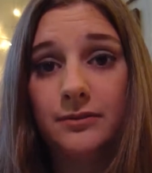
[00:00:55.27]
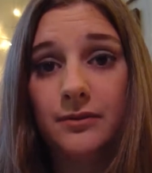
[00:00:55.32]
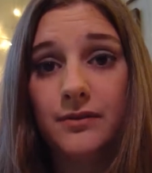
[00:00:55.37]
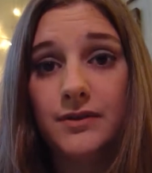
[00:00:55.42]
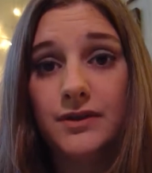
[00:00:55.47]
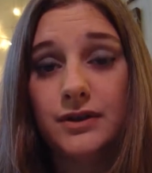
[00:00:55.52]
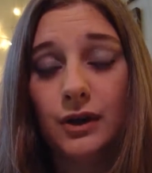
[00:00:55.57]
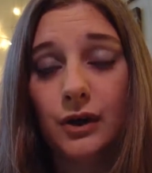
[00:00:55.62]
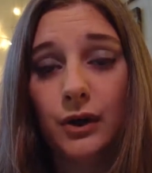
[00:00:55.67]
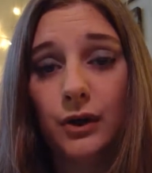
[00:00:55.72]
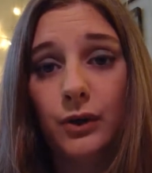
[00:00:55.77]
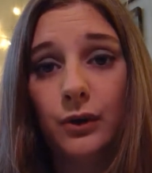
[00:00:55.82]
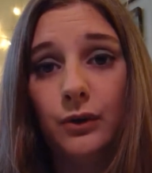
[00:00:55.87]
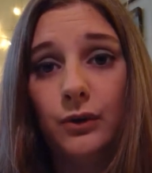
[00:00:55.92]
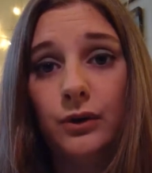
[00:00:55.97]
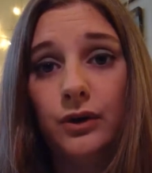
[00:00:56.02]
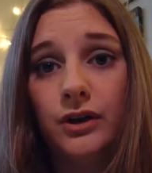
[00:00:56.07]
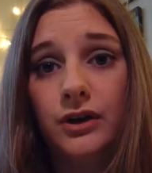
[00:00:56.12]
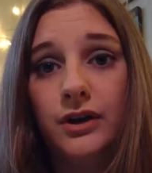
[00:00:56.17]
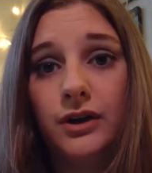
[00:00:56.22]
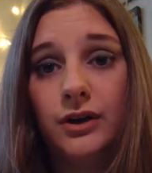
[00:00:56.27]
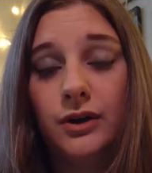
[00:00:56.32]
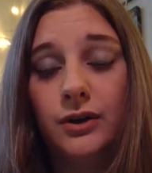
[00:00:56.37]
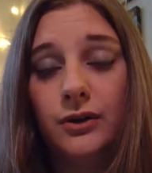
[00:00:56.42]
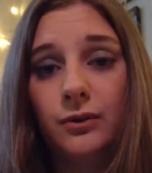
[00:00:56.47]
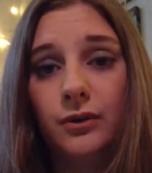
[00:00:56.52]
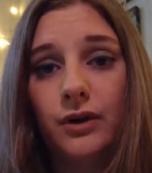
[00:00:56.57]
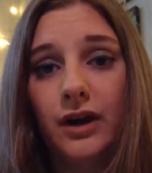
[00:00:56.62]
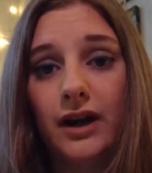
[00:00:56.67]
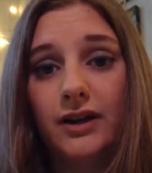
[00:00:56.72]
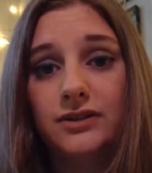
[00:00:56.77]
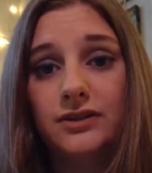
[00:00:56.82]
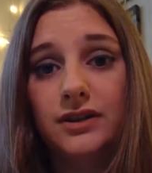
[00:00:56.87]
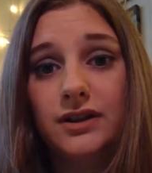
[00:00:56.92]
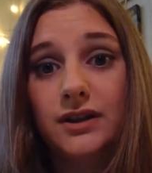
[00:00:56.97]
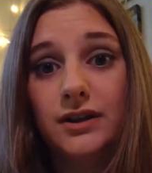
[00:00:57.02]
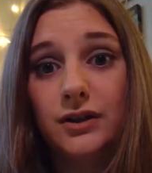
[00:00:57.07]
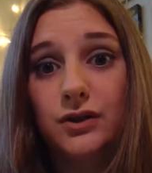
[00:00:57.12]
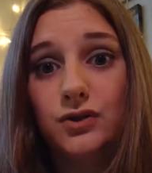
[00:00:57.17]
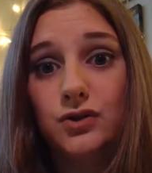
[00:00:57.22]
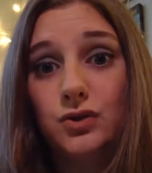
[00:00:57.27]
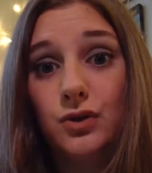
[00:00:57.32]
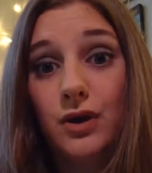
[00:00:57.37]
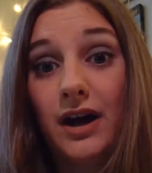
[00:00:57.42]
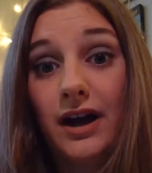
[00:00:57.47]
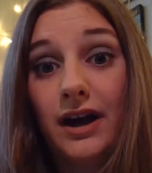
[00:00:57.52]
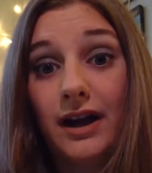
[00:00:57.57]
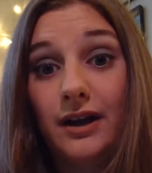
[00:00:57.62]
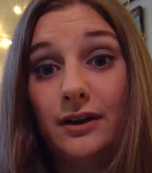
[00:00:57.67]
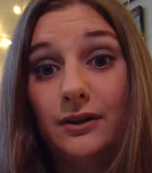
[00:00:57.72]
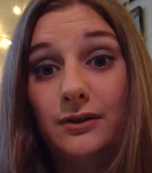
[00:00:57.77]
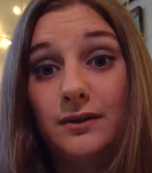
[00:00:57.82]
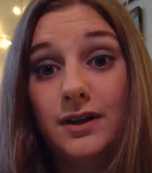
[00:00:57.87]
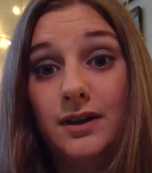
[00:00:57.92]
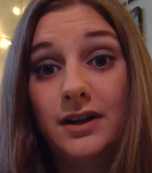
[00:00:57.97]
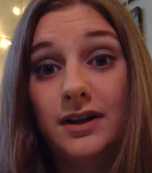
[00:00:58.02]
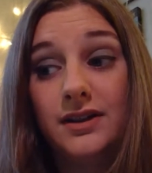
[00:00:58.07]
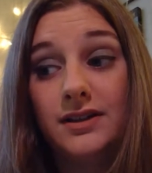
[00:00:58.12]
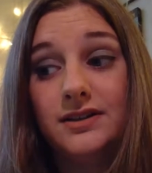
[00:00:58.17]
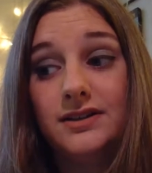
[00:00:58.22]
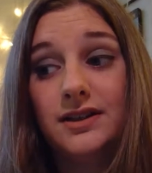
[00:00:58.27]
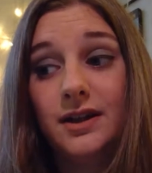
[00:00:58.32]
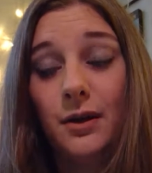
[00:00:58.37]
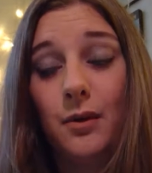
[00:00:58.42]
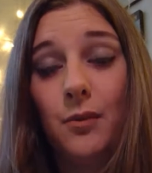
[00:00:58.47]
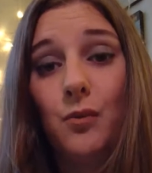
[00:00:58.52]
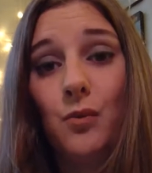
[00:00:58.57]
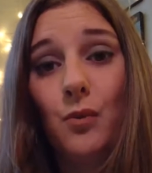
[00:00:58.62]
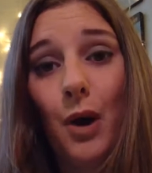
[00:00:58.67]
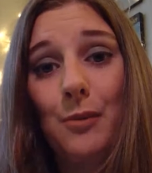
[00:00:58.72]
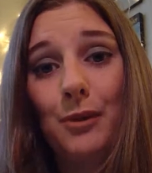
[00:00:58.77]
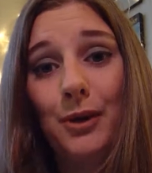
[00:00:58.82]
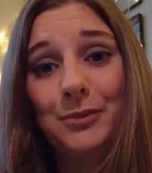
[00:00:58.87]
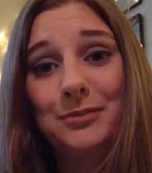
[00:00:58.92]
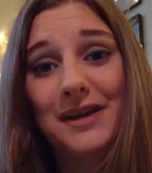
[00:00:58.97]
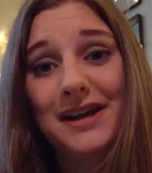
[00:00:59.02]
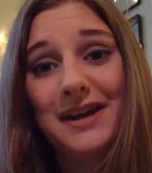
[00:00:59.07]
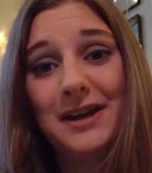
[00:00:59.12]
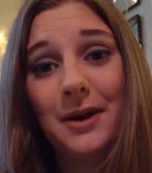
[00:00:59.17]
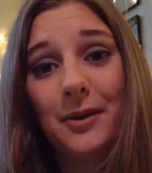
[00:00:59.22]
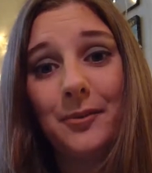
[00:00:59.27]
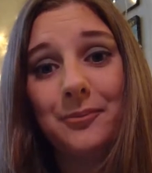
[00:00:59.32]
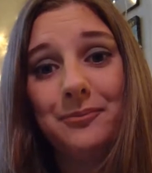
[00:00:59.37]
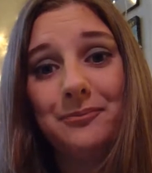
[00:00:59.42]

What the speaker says: So we're actually going to try out some Walmart makeup.